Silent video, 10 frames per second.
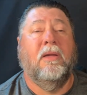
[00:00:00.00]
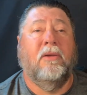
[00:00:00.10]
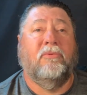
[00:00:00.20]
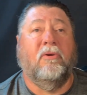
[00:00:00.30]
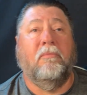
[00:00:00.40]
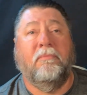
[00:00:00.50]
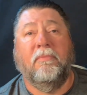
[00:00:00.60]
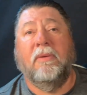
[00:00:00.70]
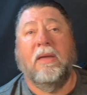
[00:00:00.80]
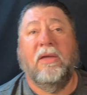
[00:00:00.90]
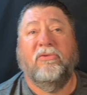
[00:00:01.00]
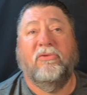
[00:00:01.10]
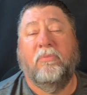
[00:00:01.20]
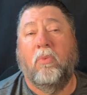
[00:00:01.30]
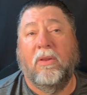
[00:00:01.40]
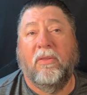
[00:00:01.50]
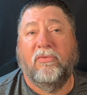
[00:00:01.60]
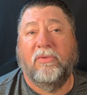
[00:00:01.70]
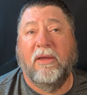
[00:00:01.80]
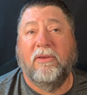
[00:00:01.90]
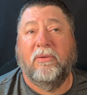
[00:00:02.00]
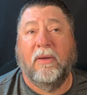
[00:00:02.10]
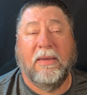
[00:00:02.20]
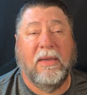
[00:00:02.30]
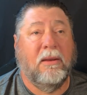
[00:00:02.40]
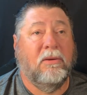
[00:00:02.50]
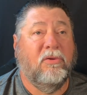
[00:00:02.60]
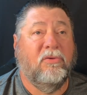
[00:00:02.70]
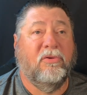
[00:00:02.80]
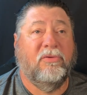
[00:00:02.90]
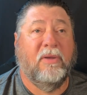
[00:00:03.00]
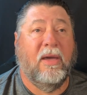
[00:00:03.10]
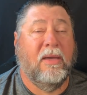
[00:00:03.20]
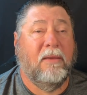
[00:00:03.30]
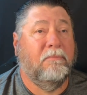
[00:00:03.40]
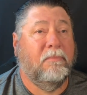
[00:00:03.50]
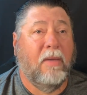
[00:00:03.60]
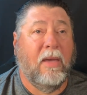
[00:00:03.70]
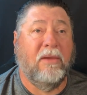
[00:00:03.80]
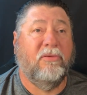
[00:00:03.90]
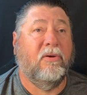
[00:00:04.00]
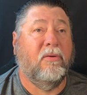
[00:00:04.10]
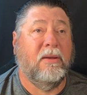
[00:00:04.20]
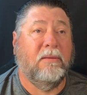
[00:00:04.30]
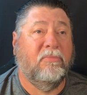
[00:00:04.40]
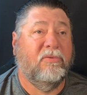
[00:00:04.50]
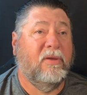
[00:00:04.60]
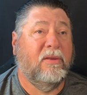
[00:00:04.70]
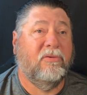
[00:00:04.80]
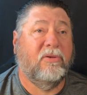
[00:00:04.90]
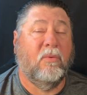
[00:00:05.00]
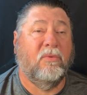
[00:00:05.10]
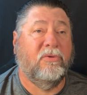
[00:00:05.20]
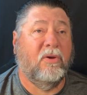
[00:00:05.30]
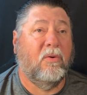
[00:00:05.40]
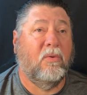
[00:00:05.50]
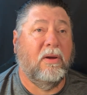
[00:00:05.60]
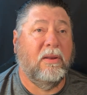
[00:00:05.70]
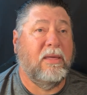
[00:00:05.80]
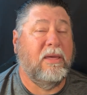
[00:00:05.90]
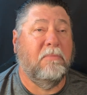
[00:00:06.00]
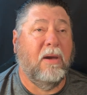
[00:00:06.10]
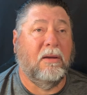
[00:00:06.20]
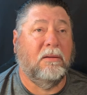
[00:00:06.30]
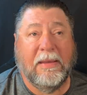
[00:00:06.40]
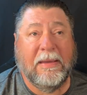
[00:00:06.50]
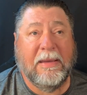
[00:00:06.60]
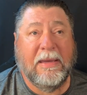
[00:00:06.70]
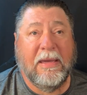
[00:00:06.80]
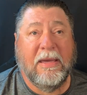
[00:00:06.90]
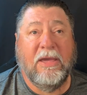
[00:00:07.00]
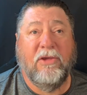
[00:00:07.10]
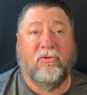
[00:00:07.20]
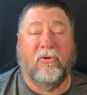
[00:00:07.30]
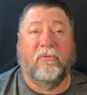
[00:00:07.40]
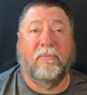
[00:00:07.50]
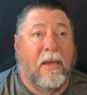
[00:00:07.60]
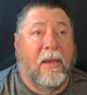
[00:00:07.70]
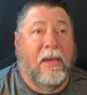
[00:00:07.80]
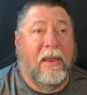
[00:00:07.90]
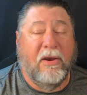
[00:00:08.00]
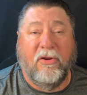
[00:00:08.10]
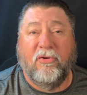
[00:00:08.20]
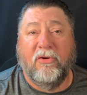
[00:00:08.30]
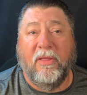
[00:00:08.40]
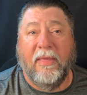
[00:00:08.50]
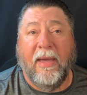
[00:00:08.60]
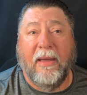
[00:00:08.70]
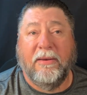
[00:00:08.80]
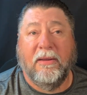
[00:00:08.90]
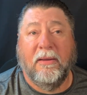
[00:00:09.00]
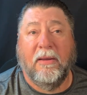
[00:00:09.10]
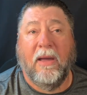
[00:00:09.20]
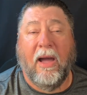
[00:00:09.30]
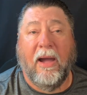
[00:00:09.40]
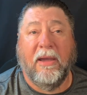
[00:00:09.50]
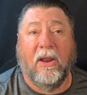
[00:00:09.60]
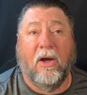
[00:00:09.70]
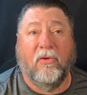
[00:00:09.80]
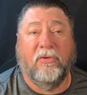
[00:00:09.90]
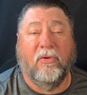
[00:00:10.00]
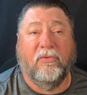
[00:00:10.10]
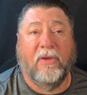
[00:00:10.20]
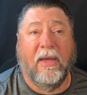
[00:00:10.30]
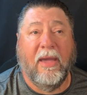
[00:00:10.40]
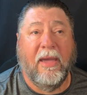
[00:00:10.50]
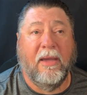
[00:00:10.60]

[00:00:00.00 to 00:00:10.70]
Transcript: So it's one of those things, again, you just say, hey Siri, send so-and-so an email. Easier for me. In addition to that, I can also say, hey,